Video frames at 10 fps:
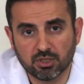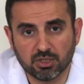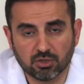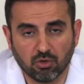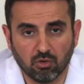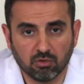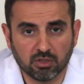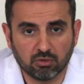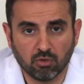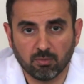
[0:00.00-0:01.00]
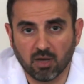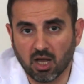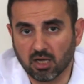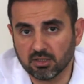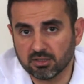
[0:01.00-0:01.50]
which is called the dopamine
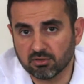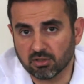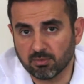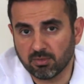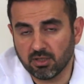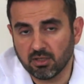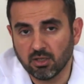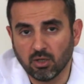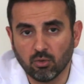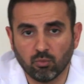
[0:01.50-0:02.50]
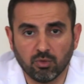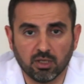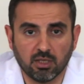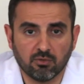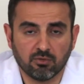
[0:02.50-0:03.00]
agonist therapy.
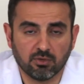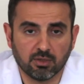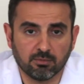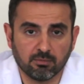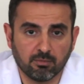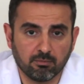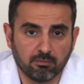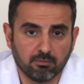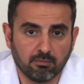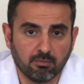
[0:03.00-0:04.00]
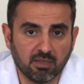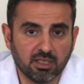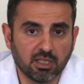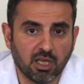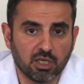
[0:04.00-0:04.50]
We give um,
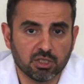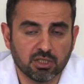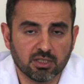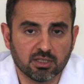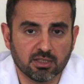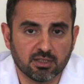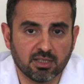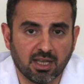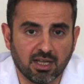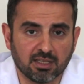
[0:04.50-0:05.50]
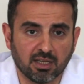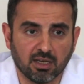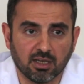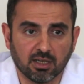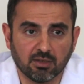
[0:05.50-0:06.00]
medications that
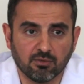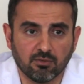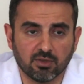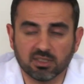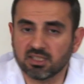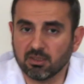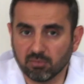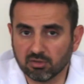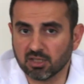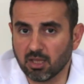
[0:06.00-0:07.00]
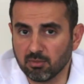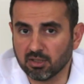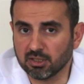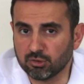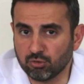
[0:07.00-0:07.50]
are very similar
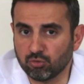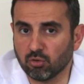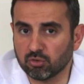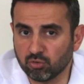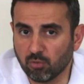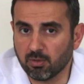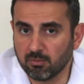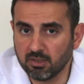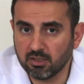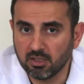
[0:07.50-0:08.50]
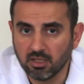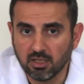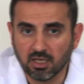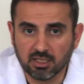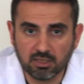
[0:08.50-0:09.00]
chemically to do dopamine,
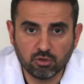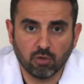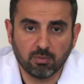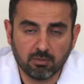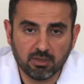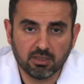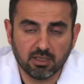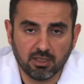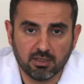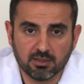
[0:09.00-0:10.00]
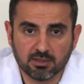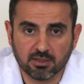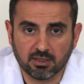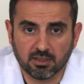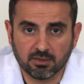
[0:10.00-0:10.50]
and the dopamine is
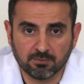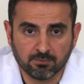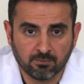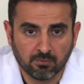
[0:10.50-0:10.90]
um,